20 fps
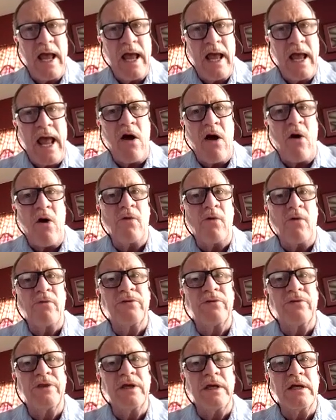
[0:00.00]

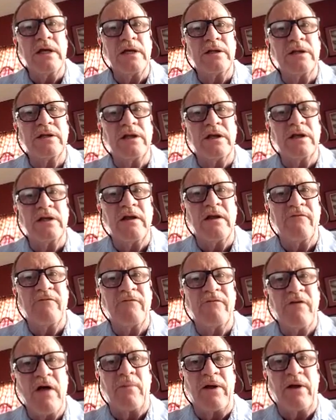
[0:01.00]
how the
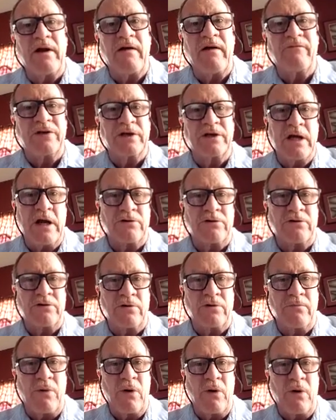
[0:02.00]
development of the
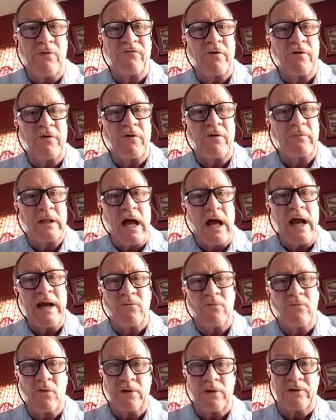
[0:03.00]
character, both from
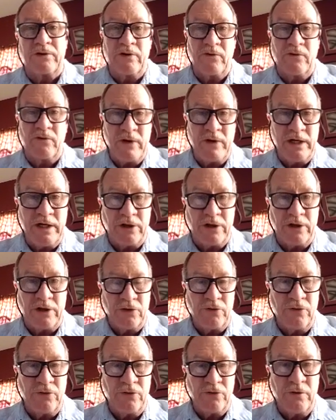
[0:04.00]
line work that we
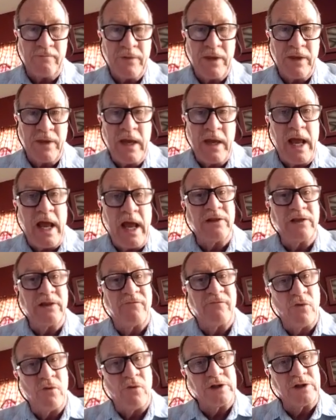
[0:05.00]
do and the
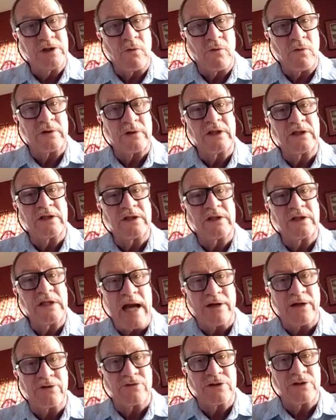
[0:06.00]
voice work that the
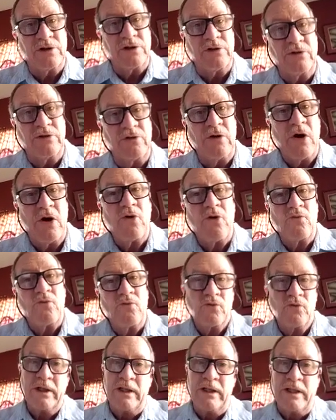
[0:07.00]
actors do,
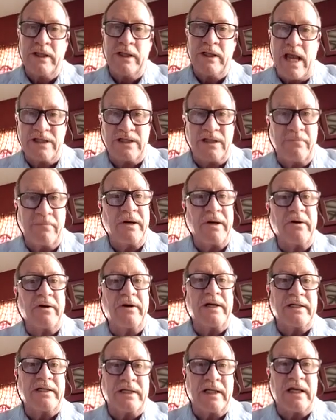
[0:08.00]
really has to
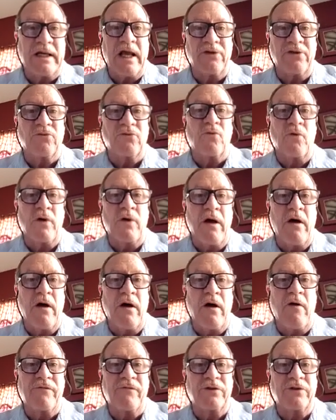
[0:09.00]
marry together
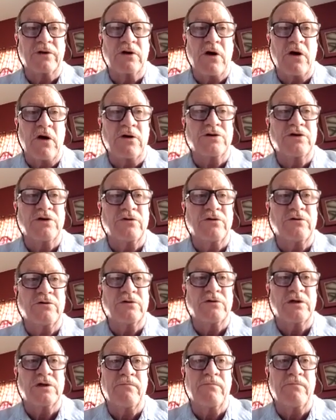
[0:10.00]
well for the
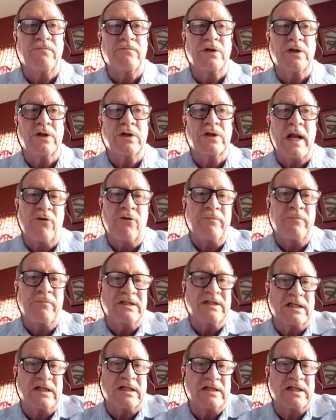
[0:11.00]
cartoon to not only
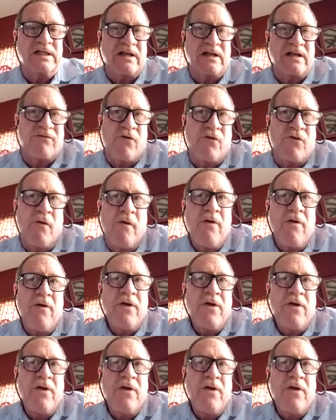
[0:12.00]
be successful,